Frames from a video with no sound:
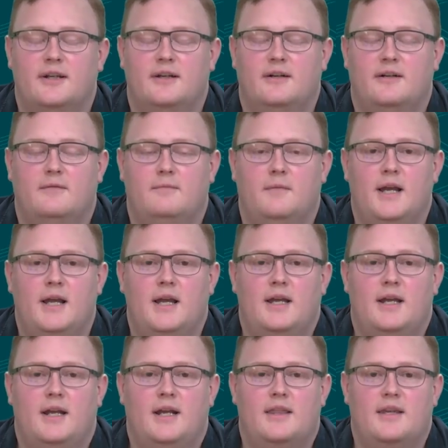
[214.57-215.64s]
And
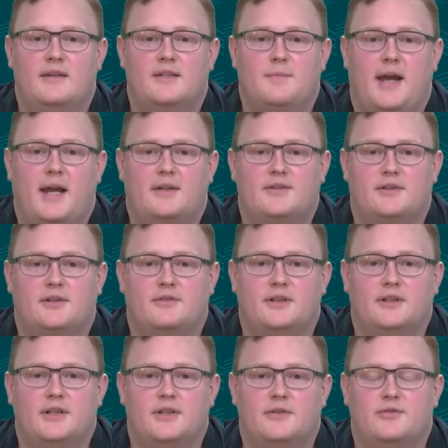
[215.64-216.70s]
I think SPACs are a
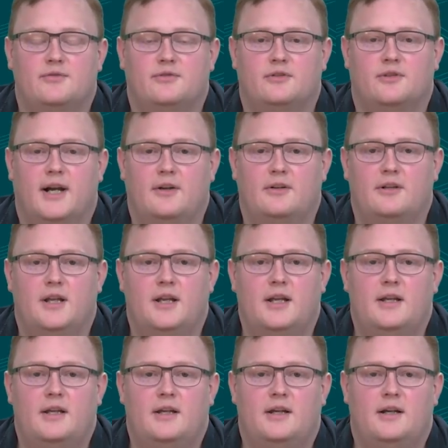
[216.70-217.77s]
really useful route
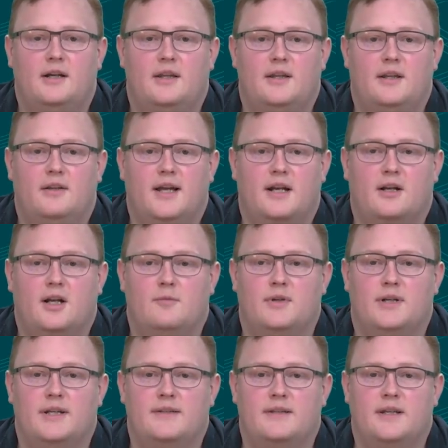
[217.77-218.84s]
that a lot of
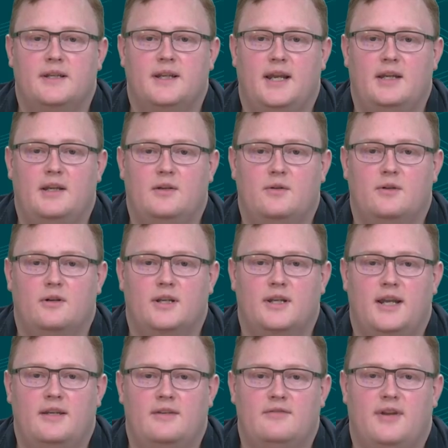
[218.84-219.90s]
companies can take in order to
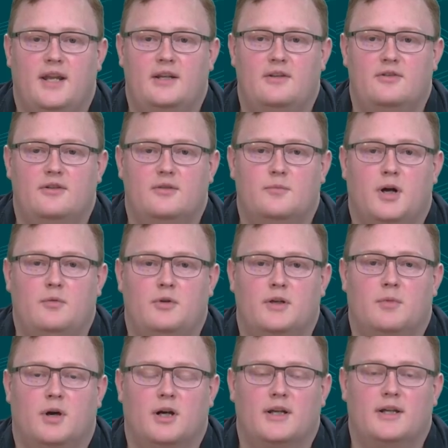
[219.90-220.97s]
take advantage of the
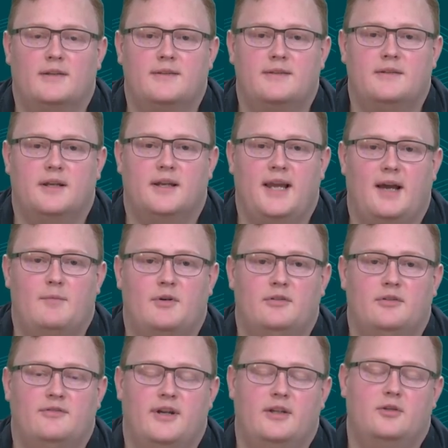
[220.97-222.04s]
public markets and the
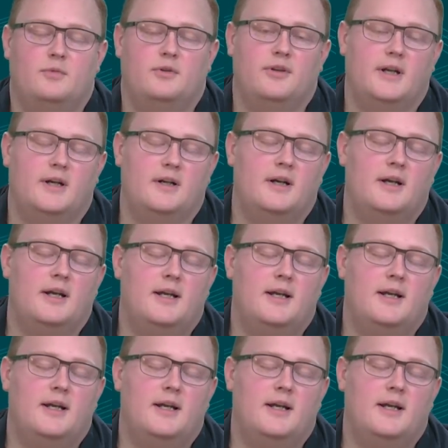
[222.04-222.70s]
capital available there.